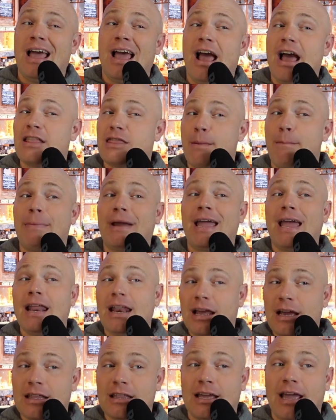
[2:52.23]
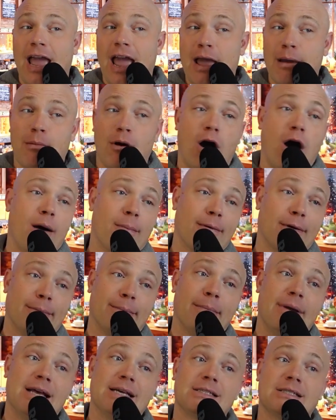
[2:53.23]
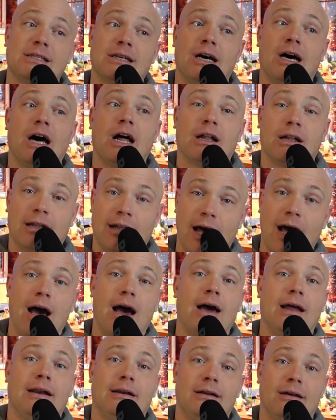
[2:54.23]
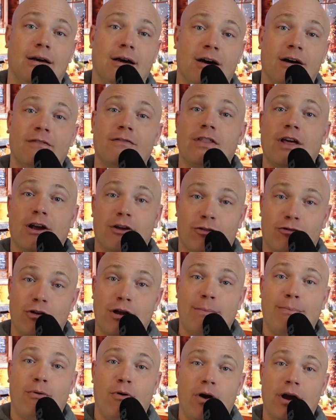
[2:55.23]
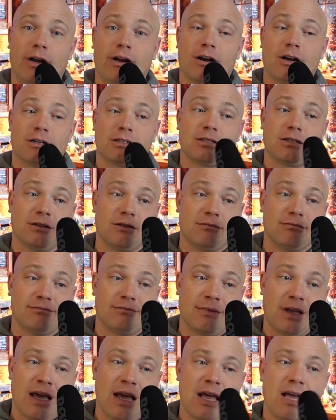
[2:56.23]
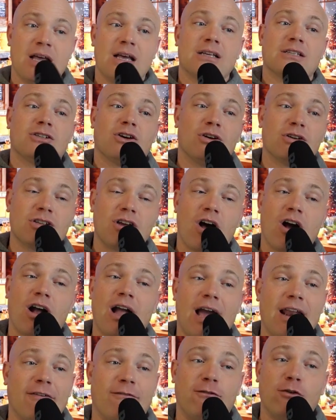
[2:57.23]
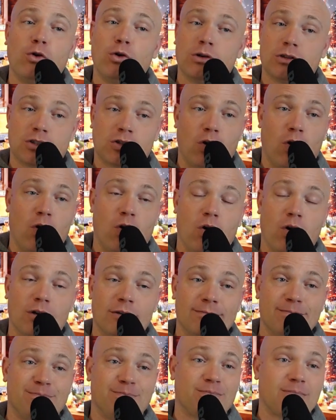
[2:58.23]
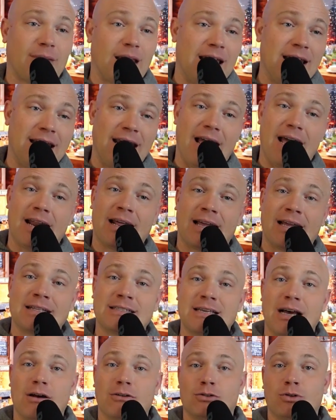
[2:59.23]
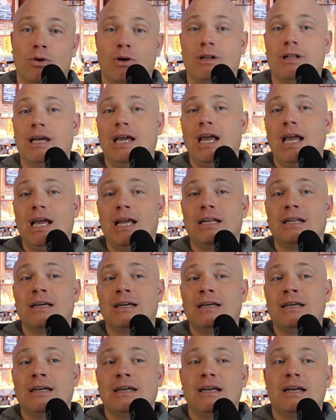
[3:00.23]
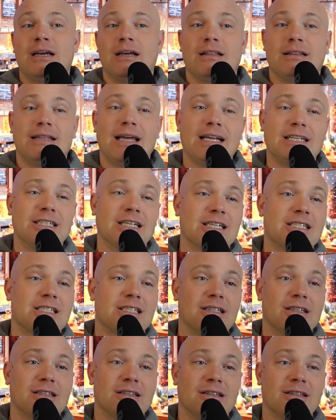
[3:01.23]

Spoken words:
At the beginning of the game, Auburn missed a lot of their three-pointers. So it was all kind of fool's gold. Indiana gets out to a lead. They just